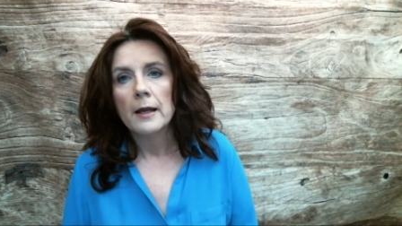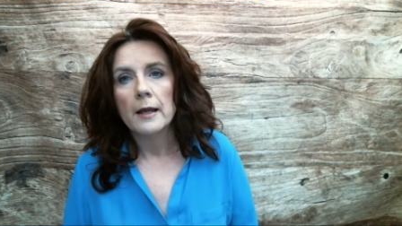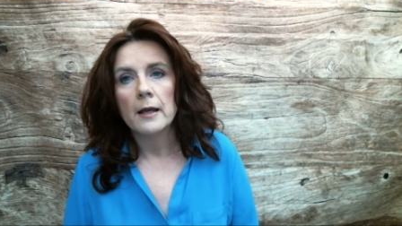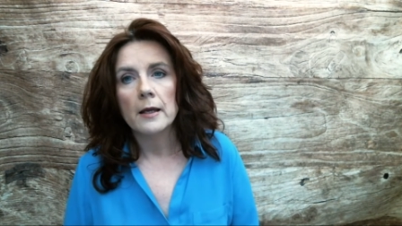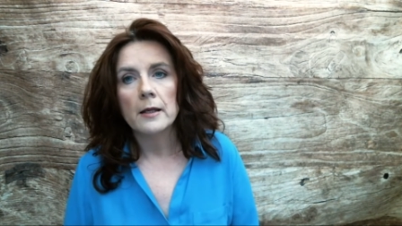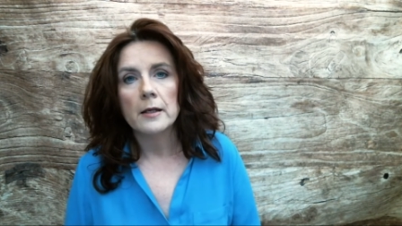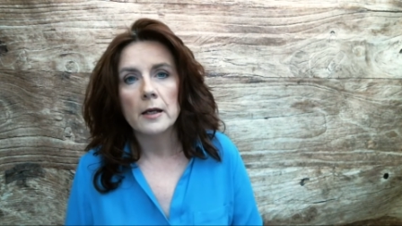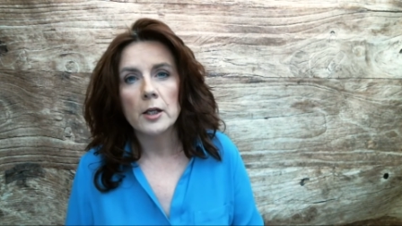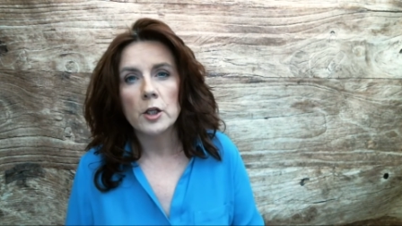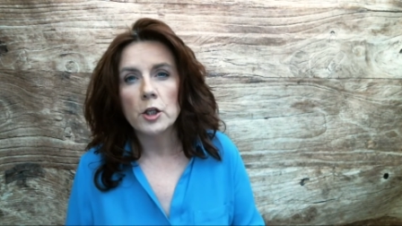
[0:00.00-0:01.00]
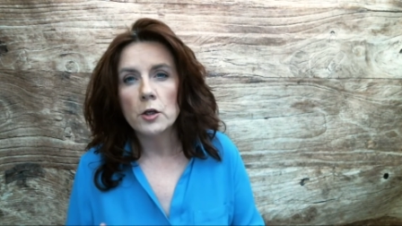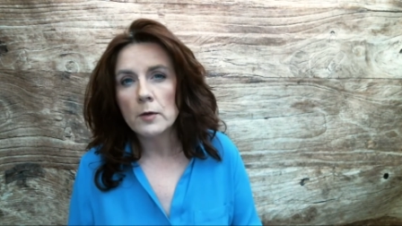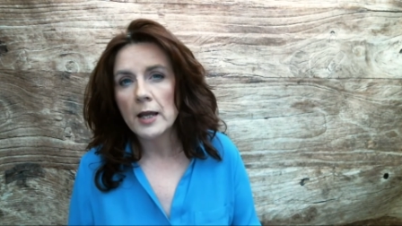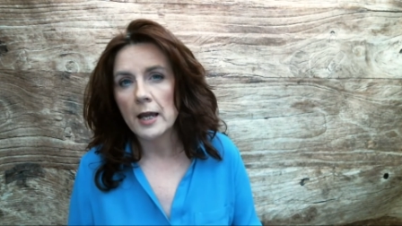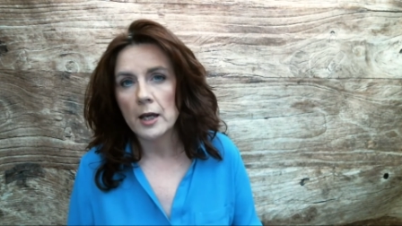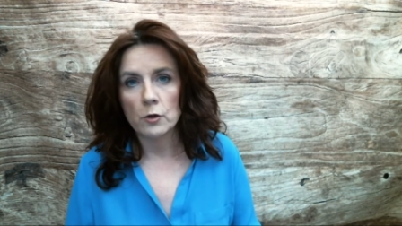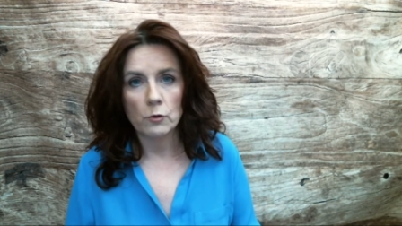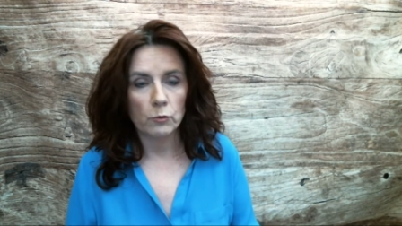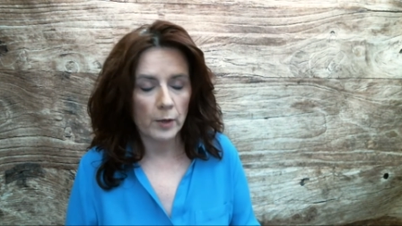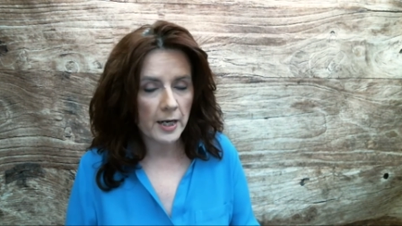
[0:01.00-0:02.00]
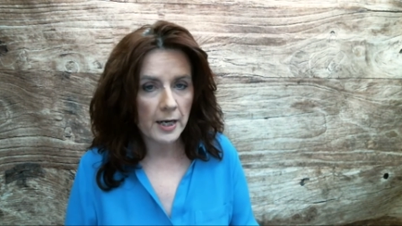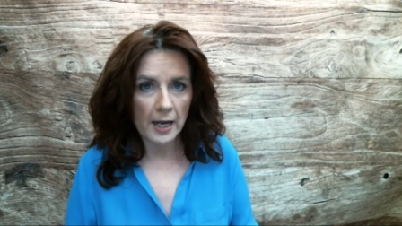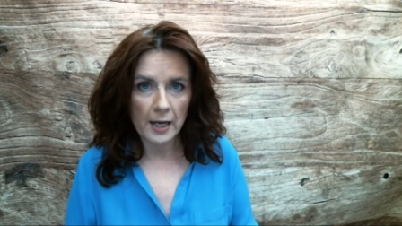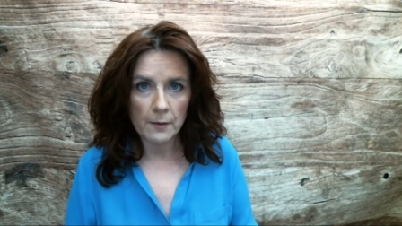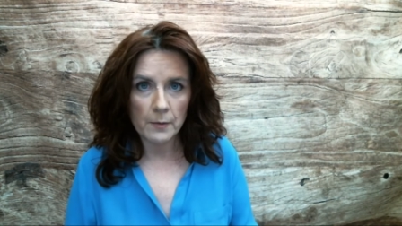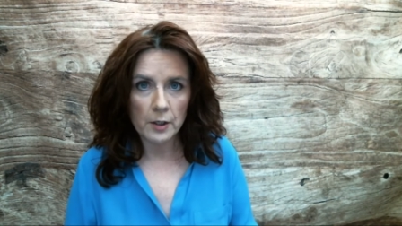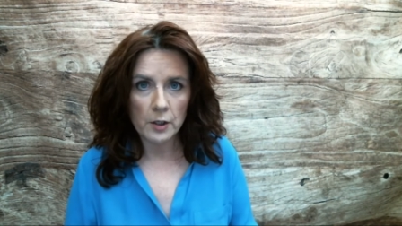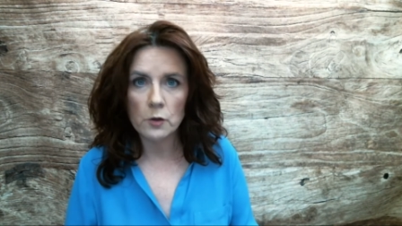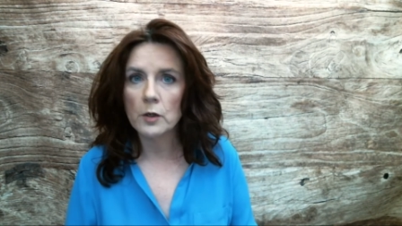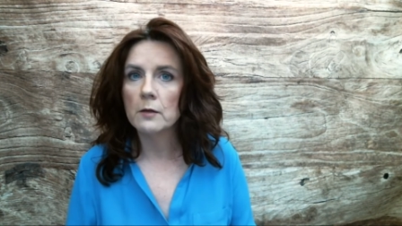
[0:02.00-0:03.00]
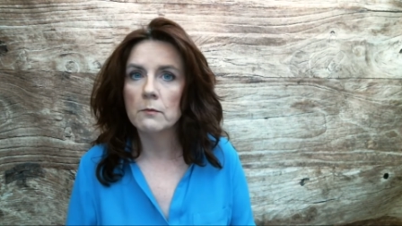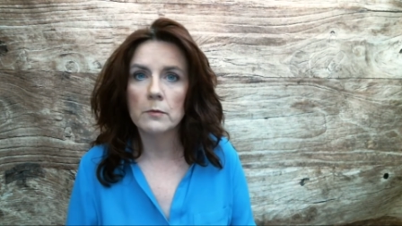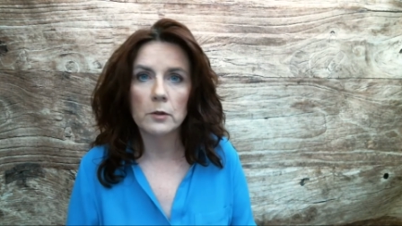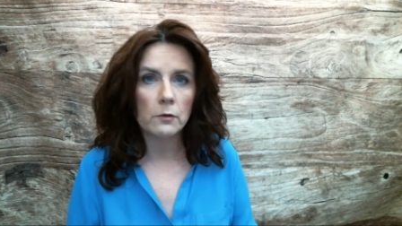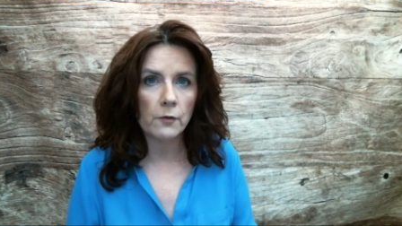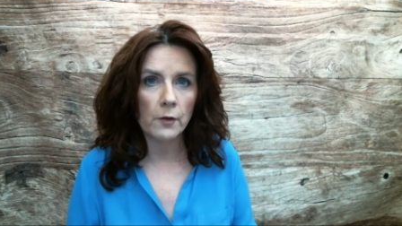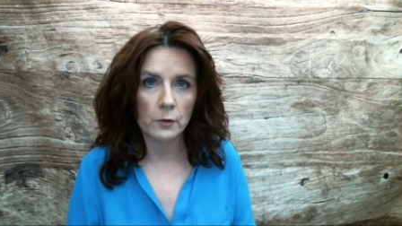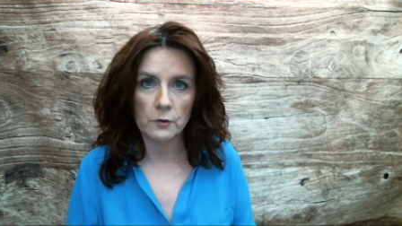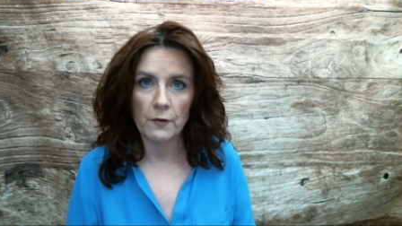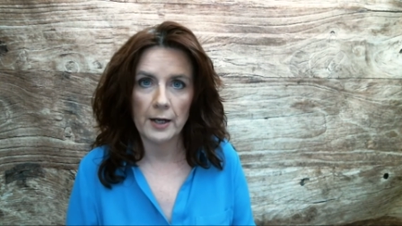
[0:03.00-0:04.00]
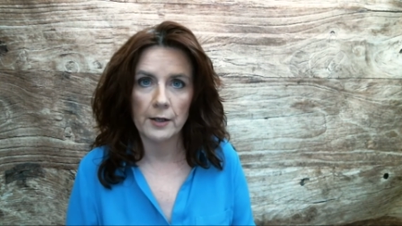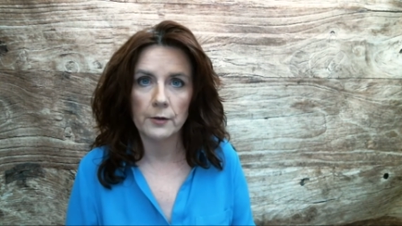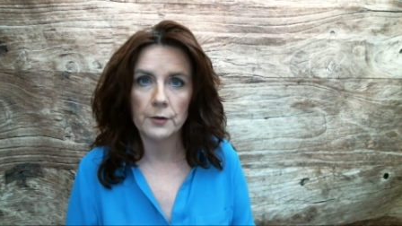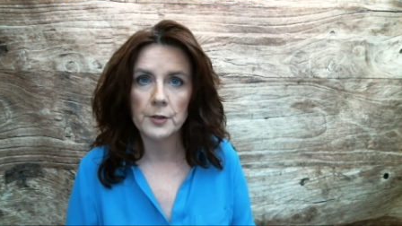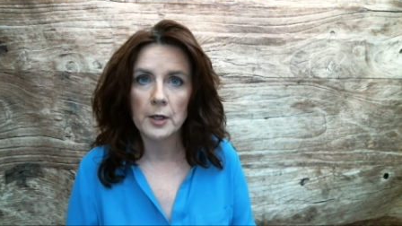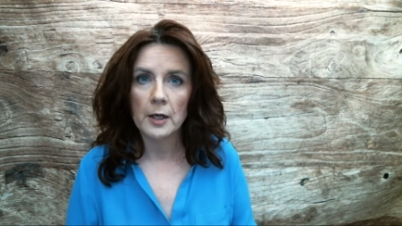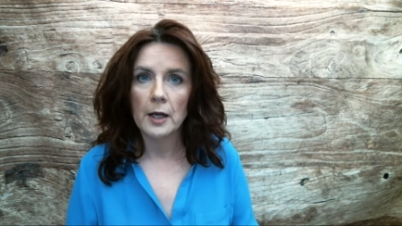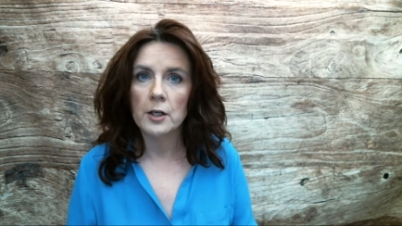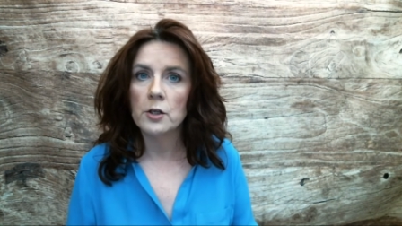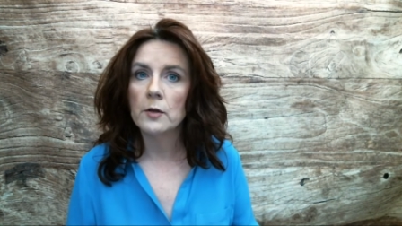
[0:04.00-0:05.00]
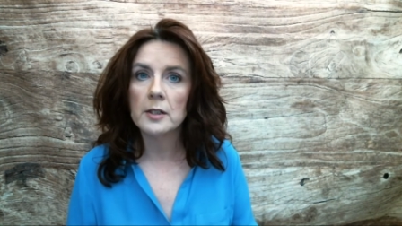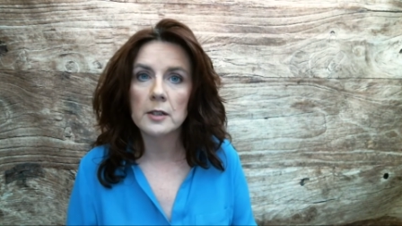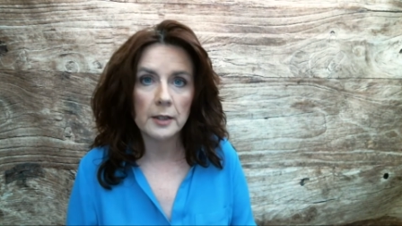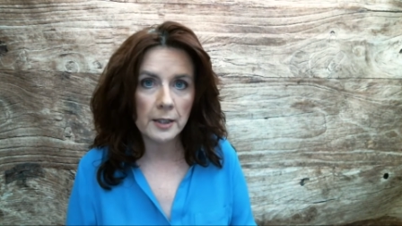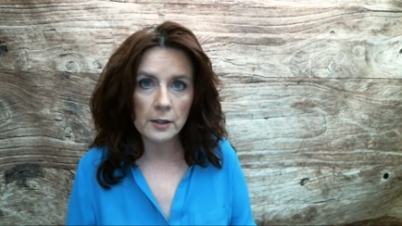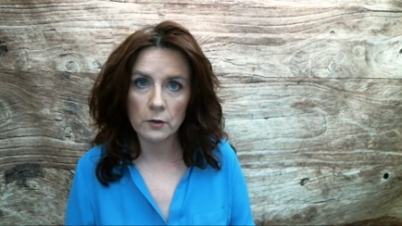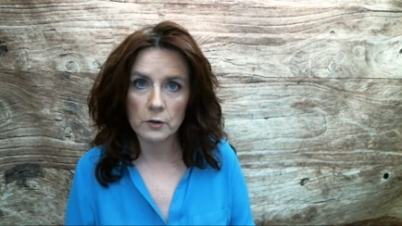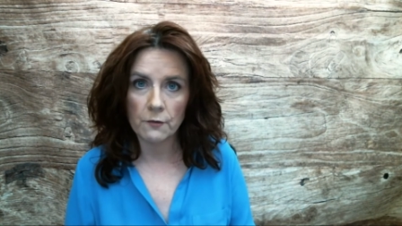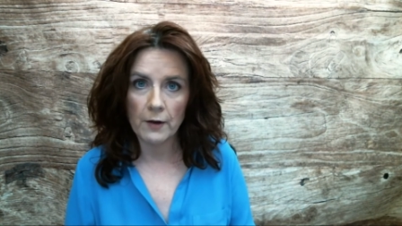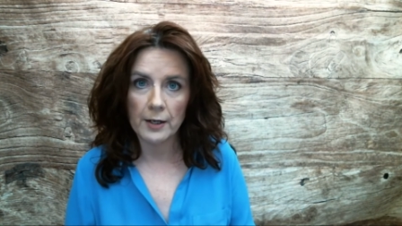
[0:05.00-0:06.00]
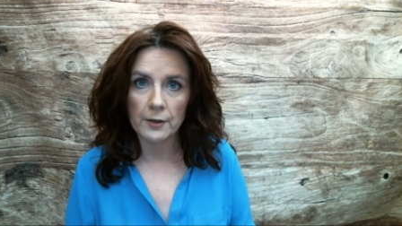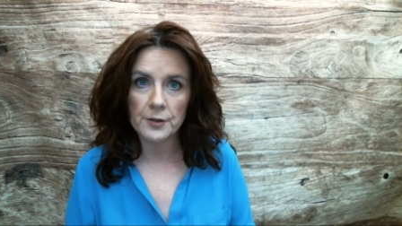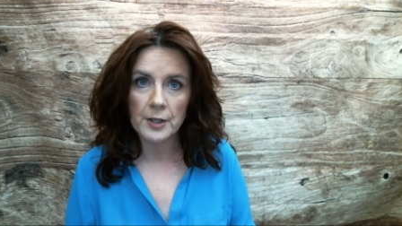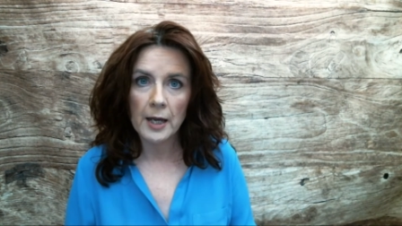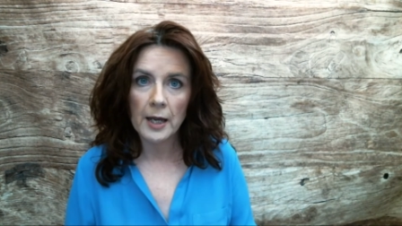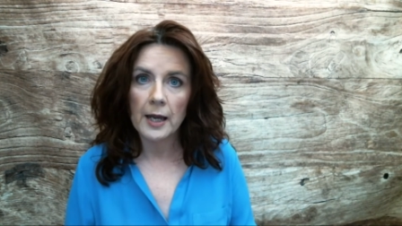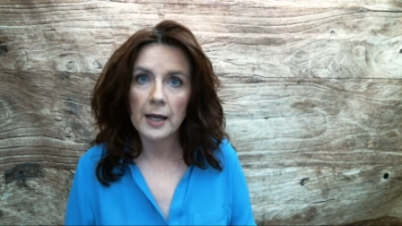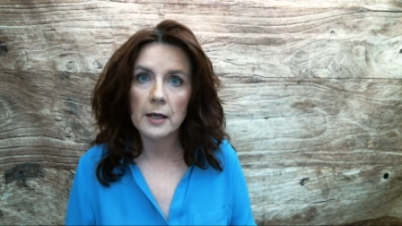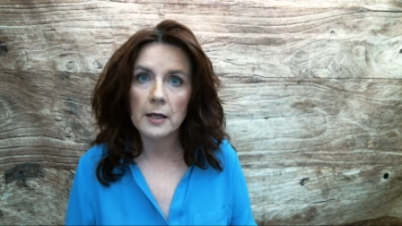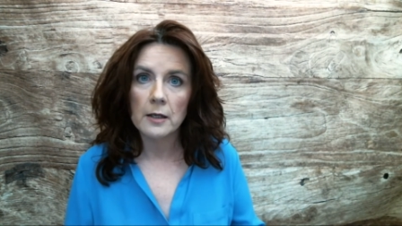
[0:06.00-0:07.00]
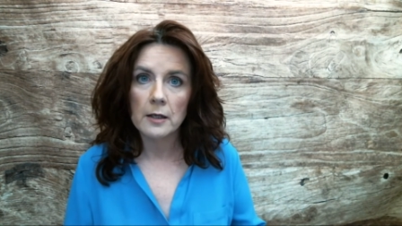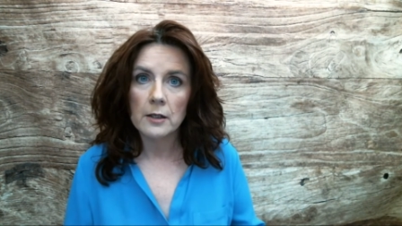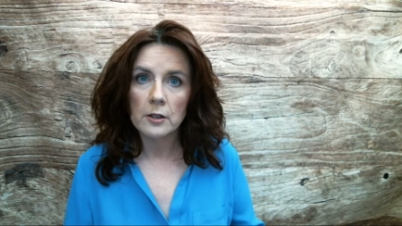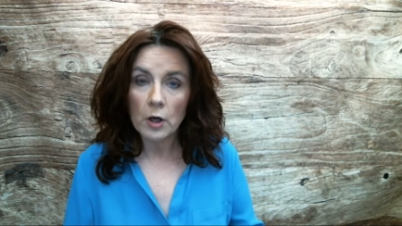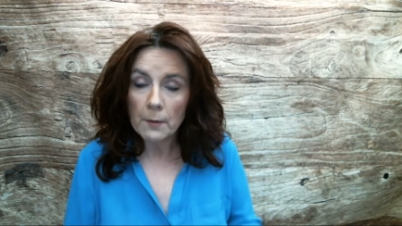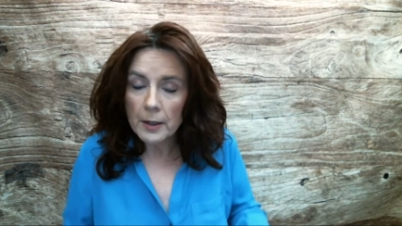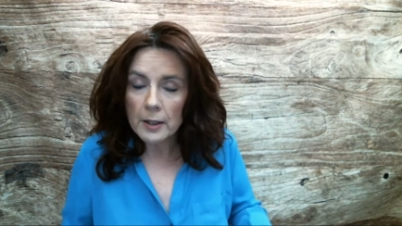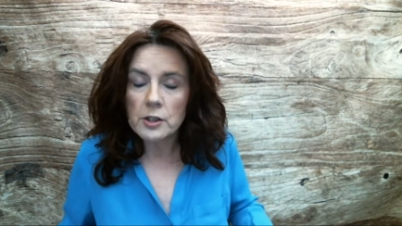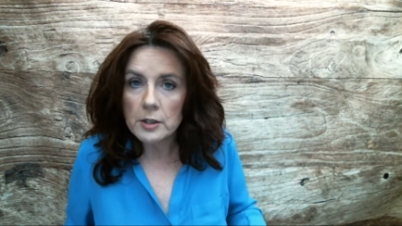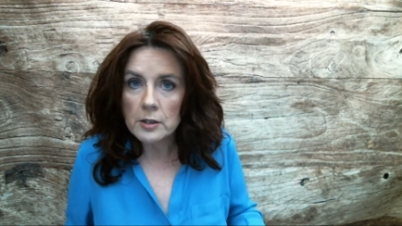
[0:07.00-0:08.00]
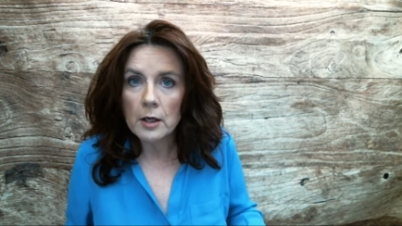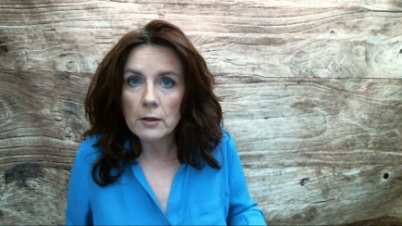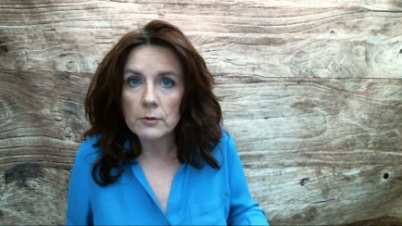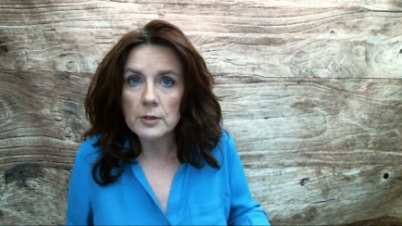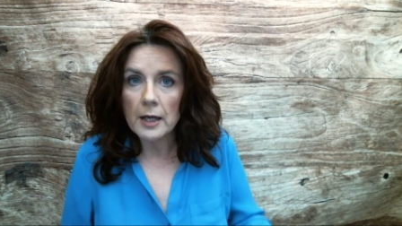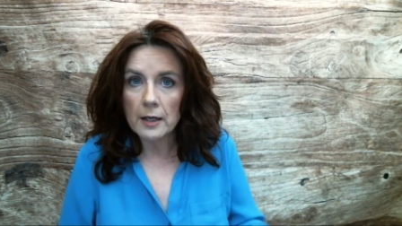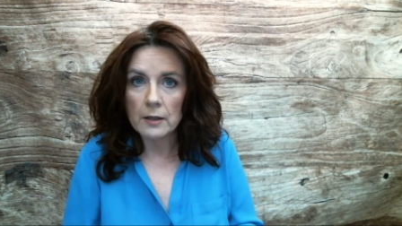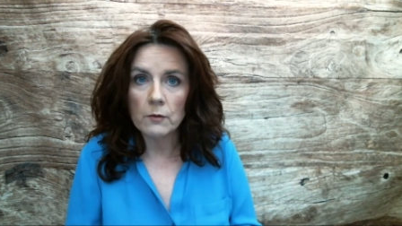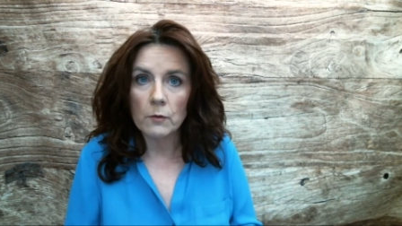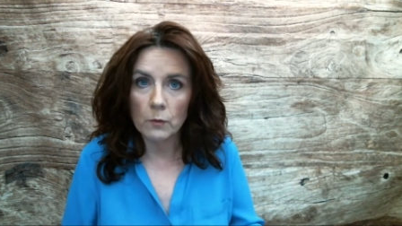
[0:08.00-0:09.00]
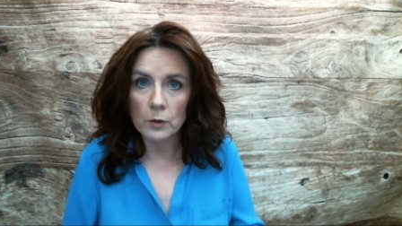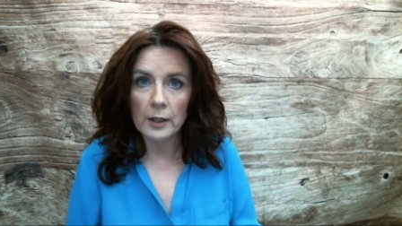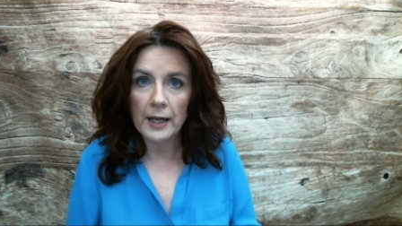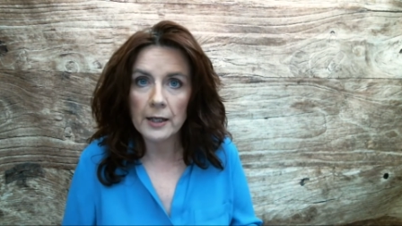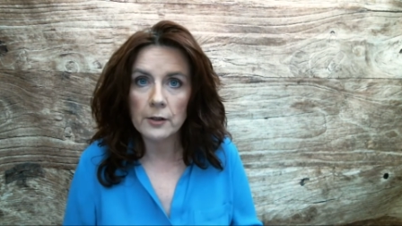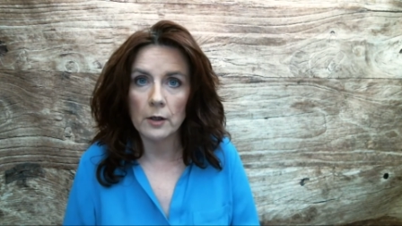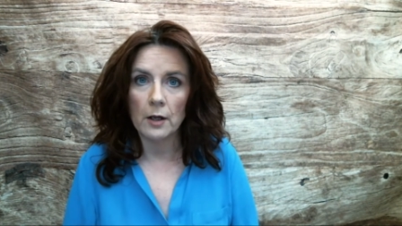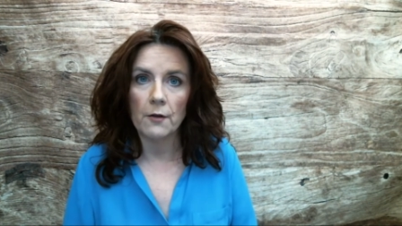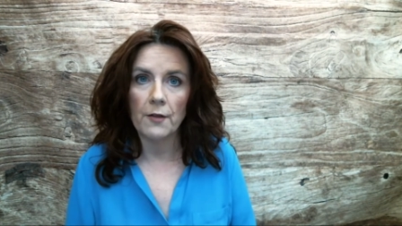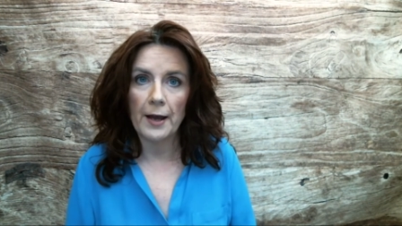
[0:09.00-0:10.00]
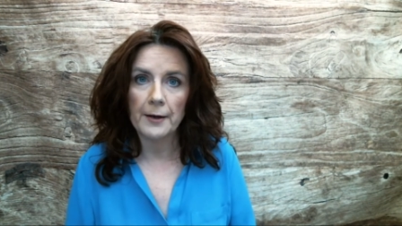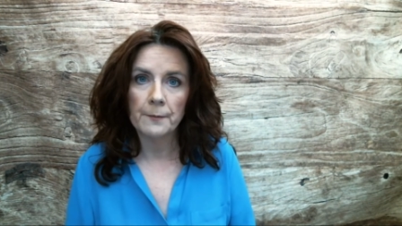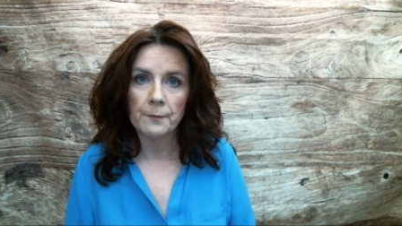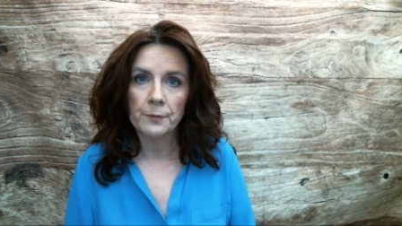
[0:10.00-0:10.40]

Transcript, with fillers: And you can rename, you can move those files and you can delete those files and Dropbox just knows and will handle all of that.